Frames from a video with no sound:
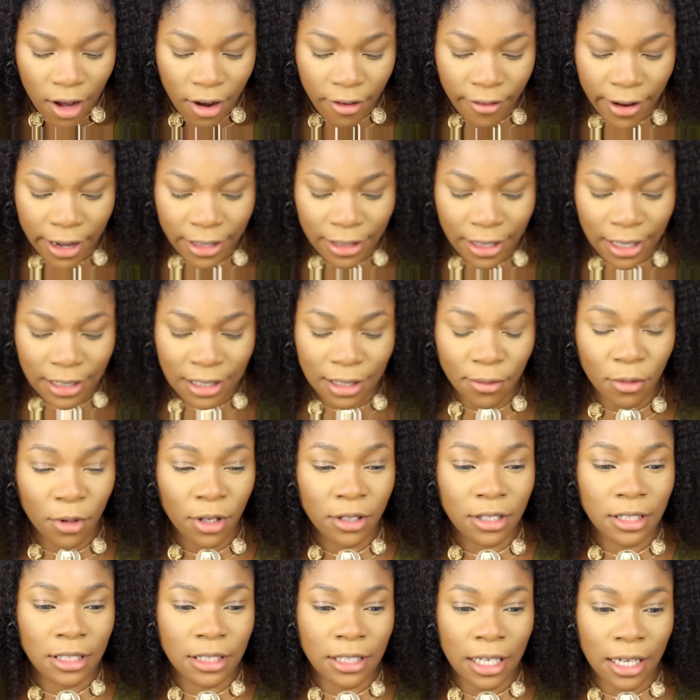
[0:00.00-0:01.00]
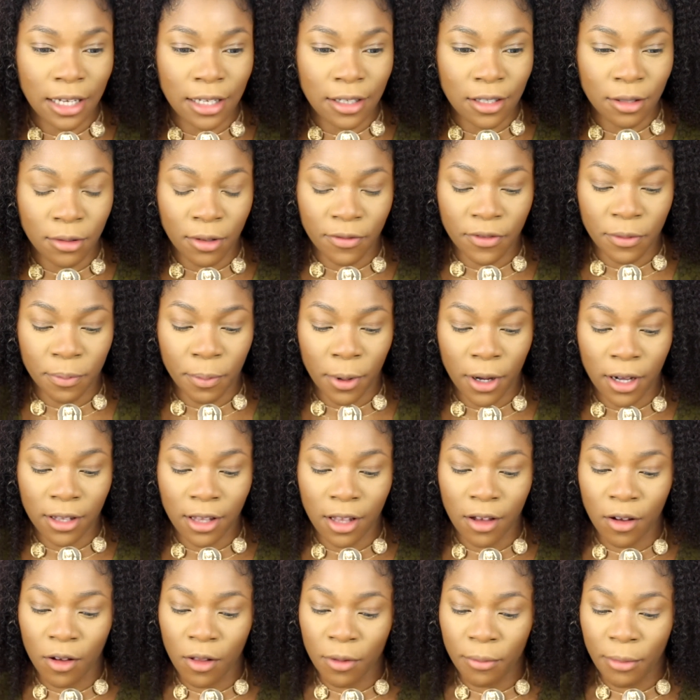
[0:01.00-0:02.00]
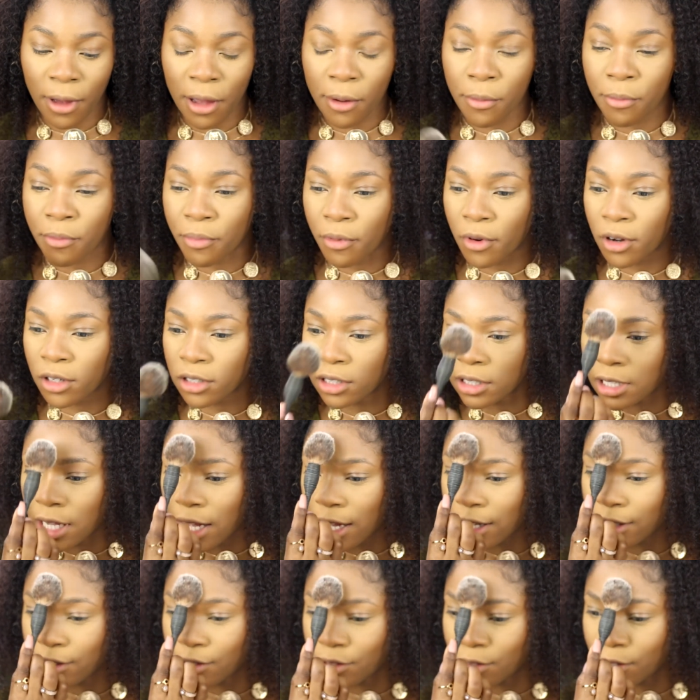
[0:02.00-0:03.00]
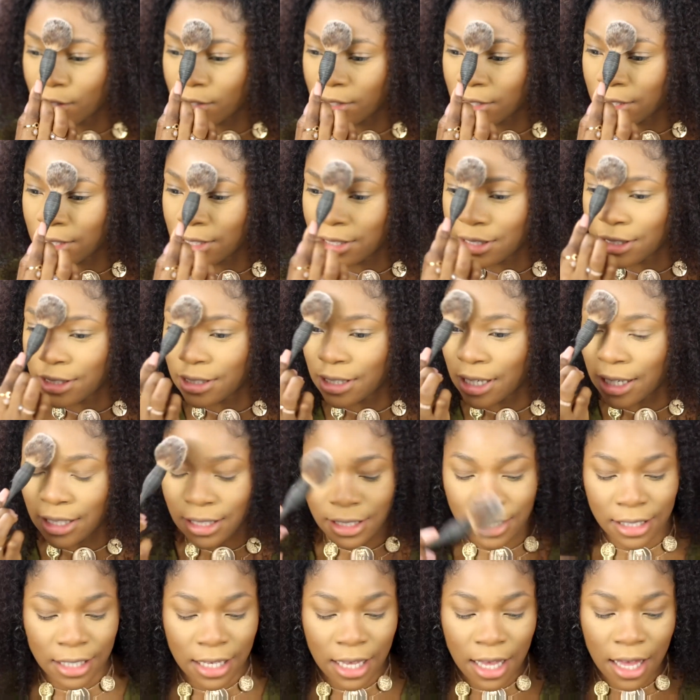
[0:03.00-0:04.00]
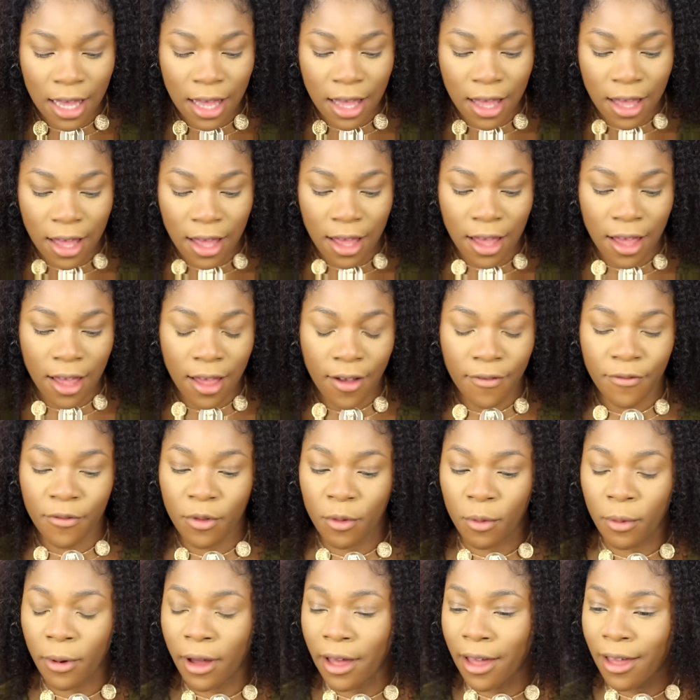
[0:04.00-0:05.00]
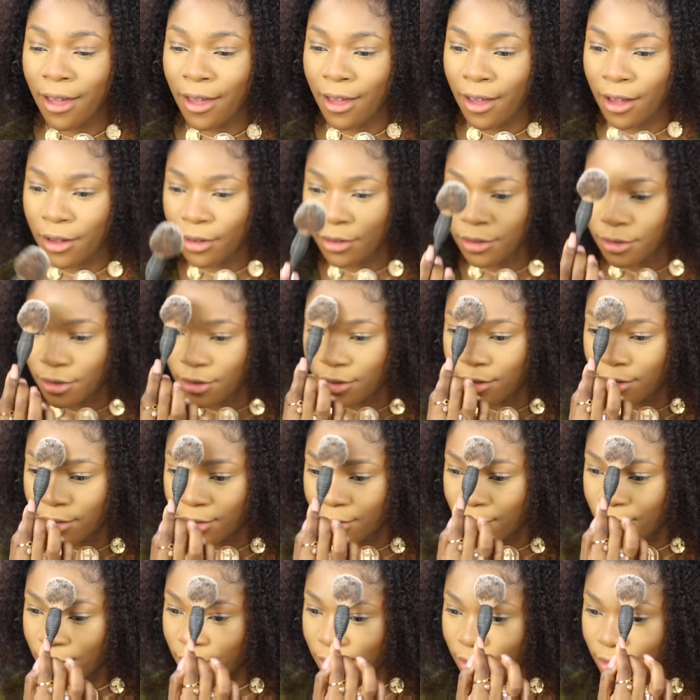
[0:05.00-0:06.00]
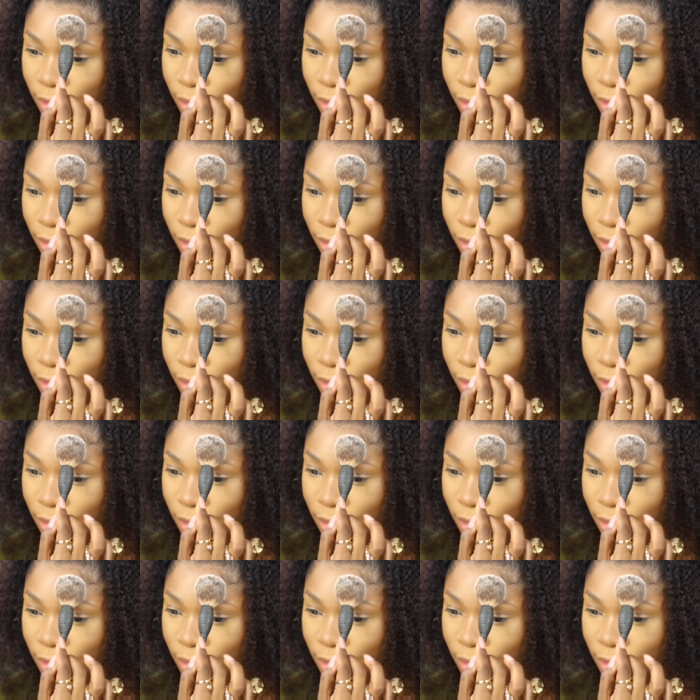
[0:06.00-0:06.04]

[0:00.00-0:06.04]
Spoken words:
Alright, next I'm going to take some of the powder on my brush and just set everywhere else.